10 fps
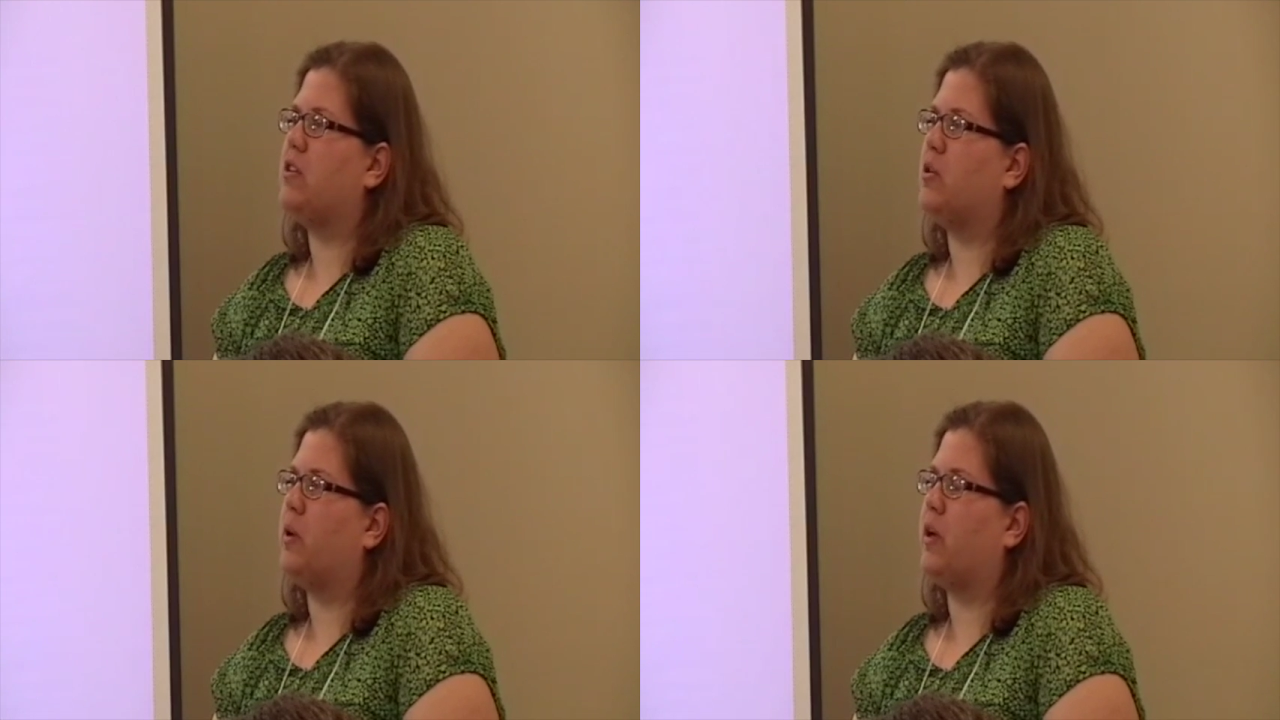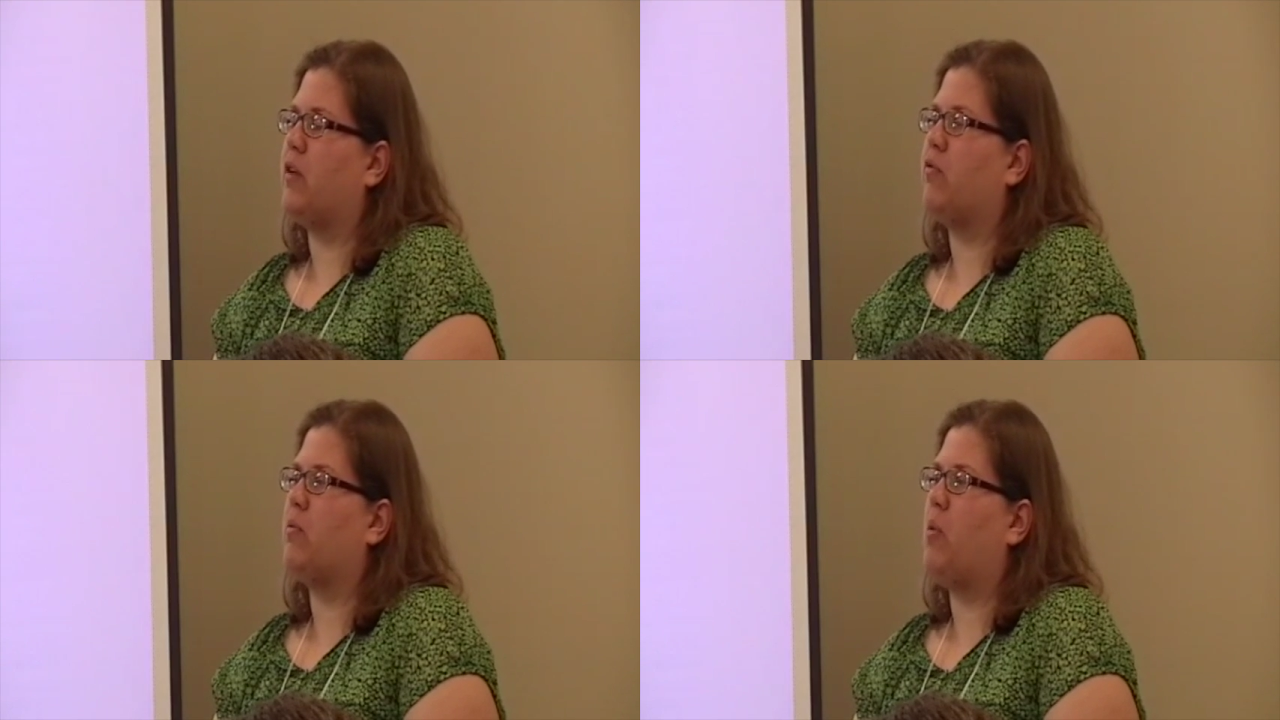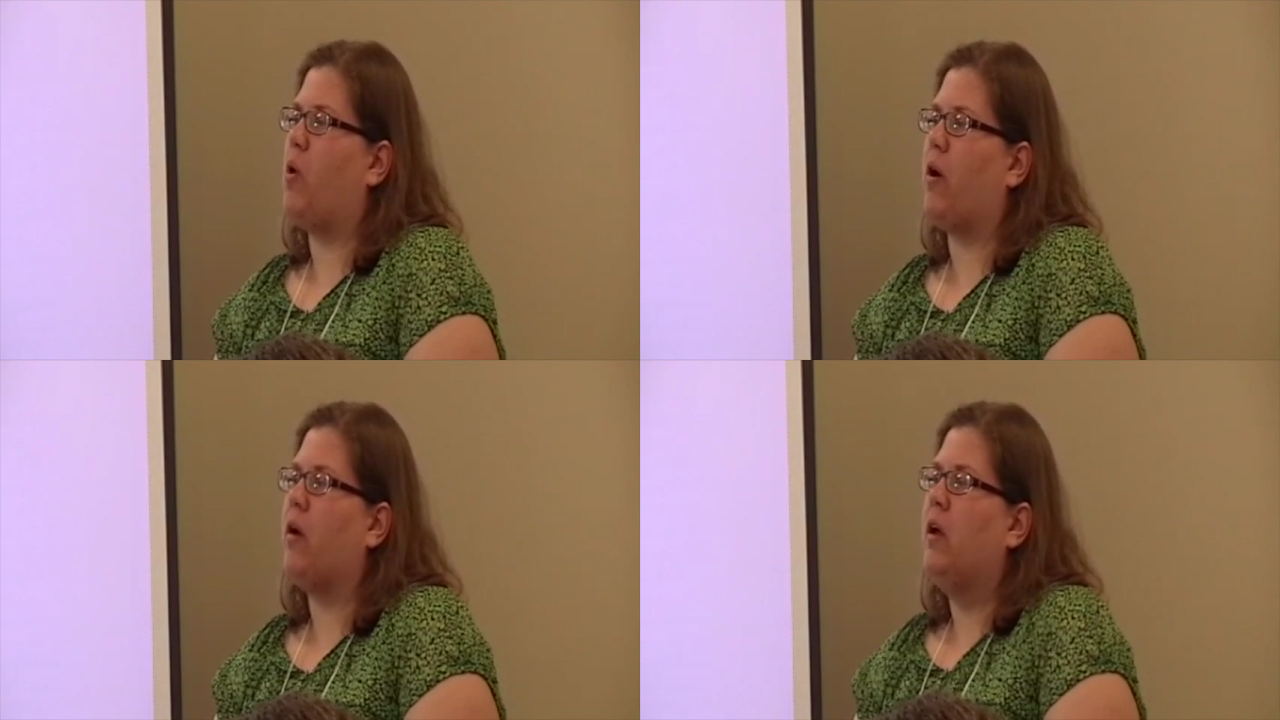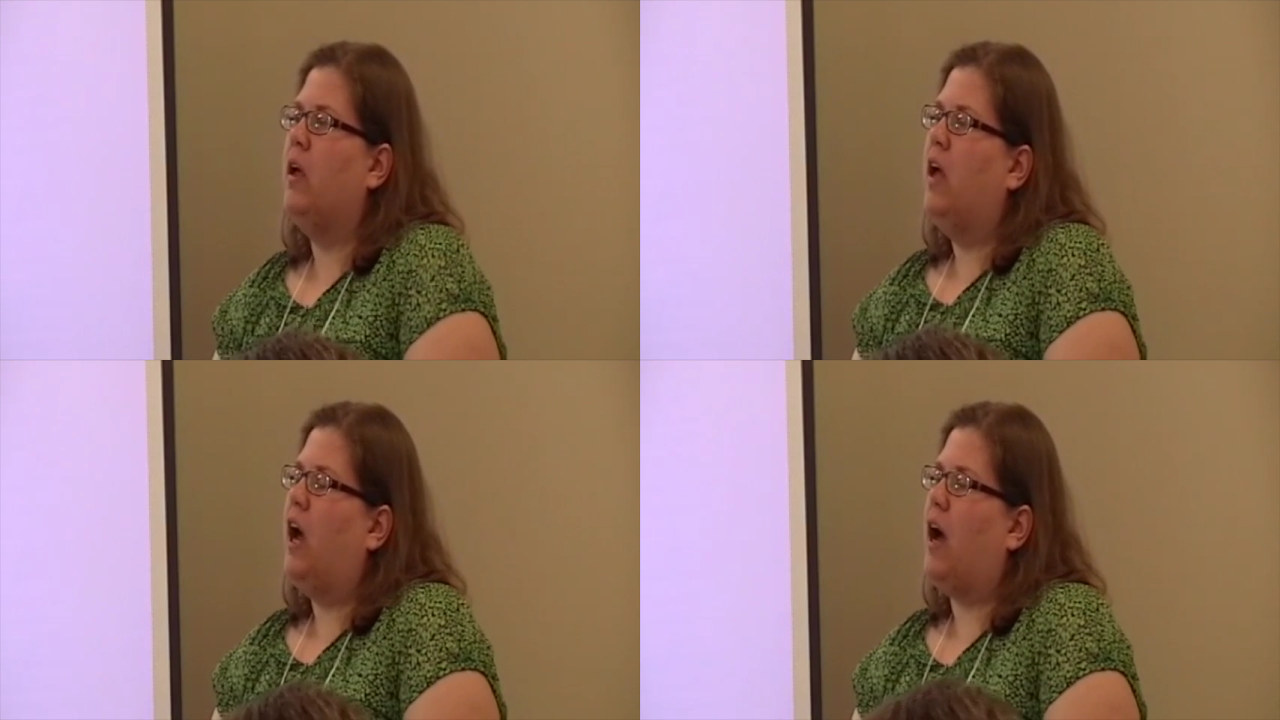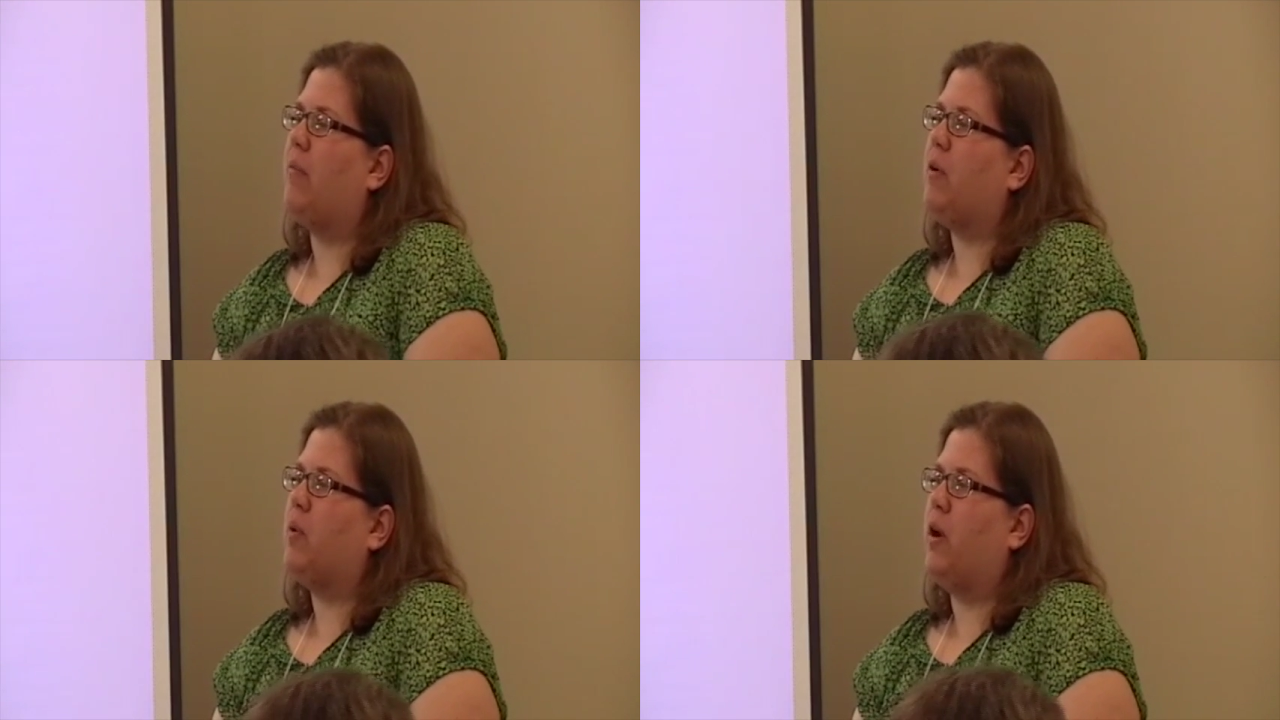are still working for more.
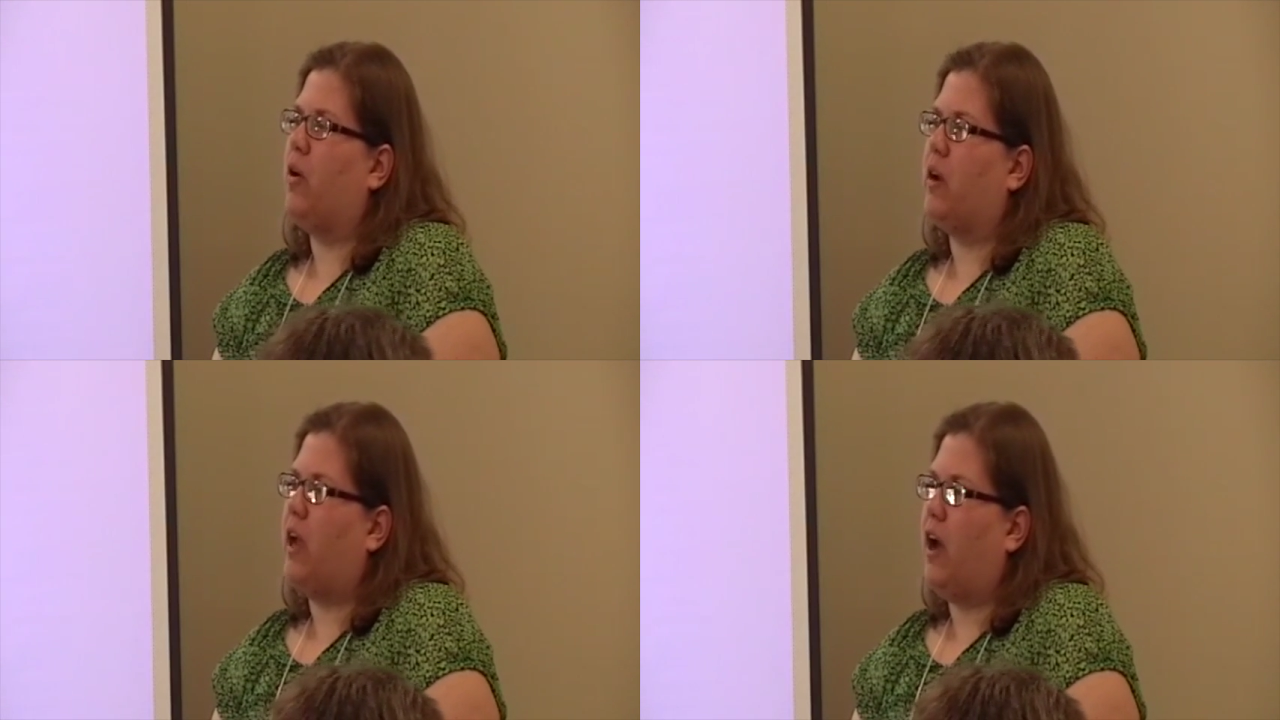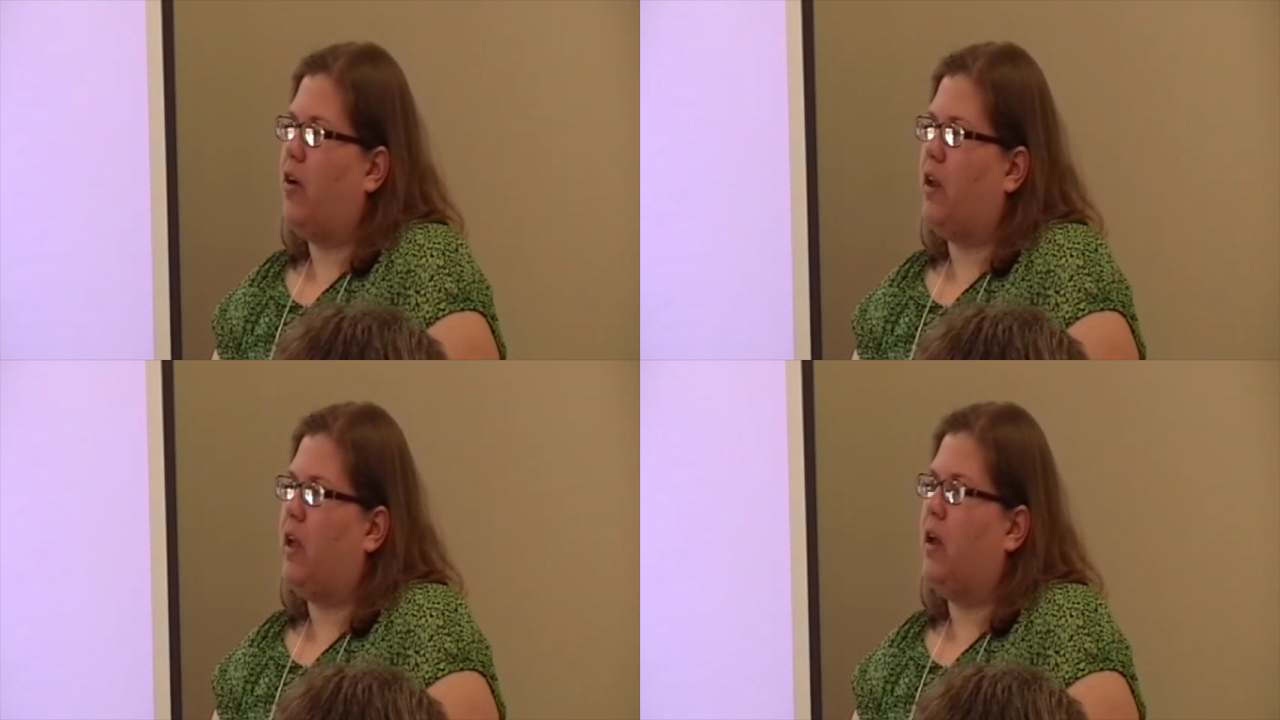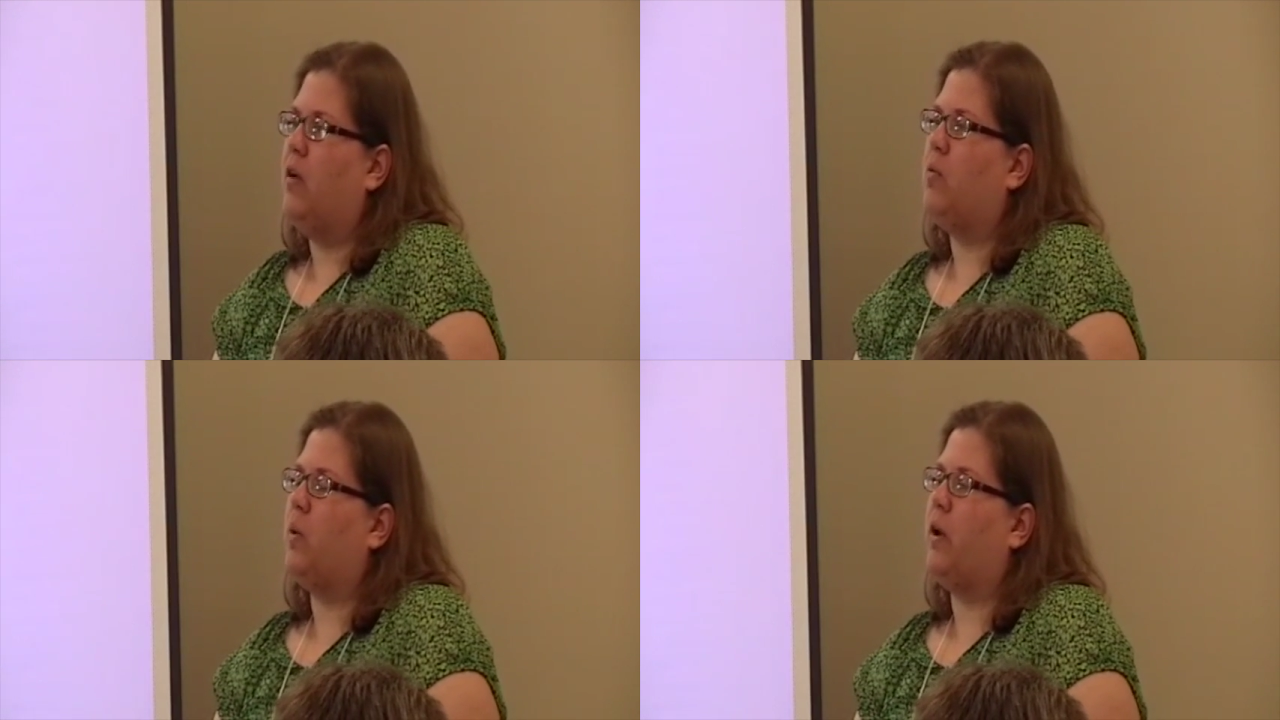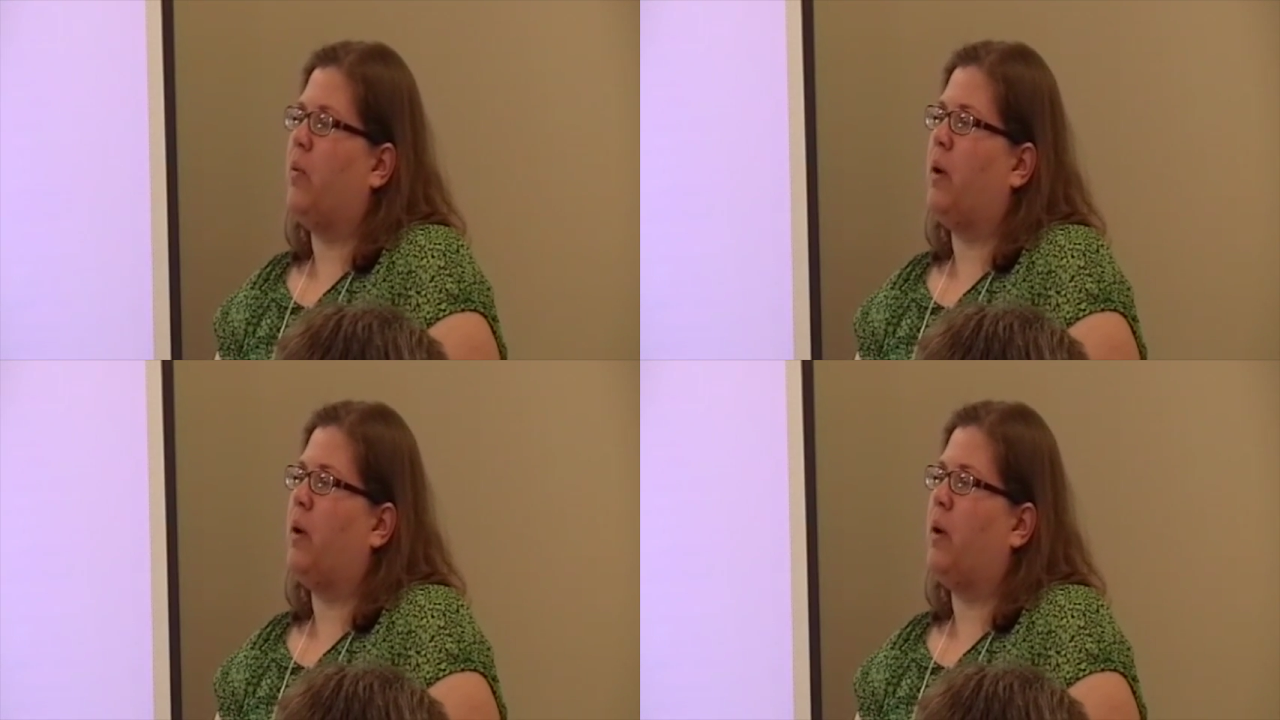Um, in Winona County, we're,